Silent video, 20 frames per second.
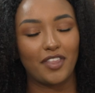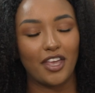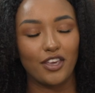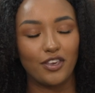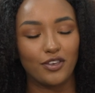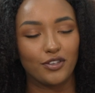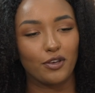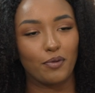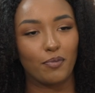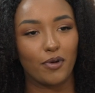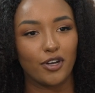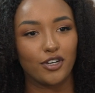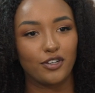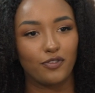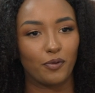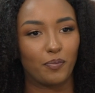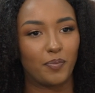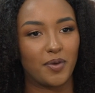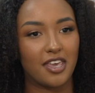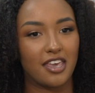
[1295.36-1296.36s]
Thank you so much
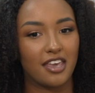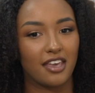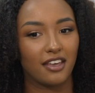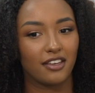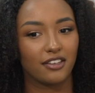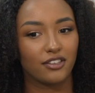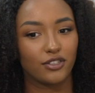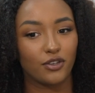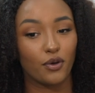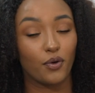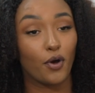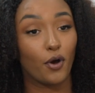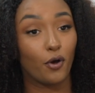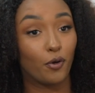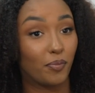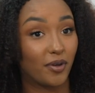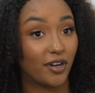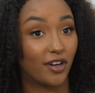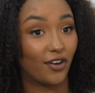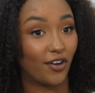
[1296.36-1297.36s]
for being so
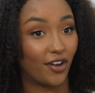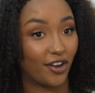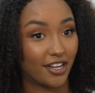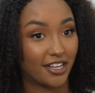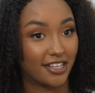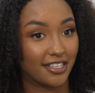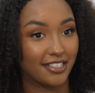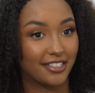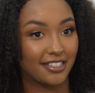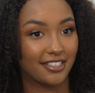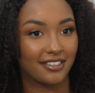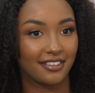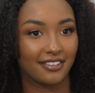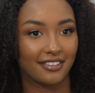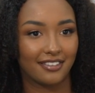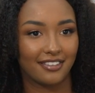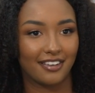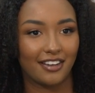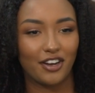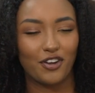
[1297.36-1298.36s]
open and honest.
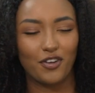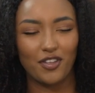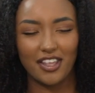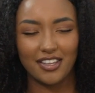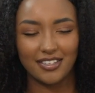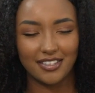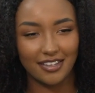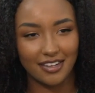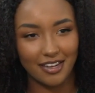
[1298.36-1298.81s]
I know there's a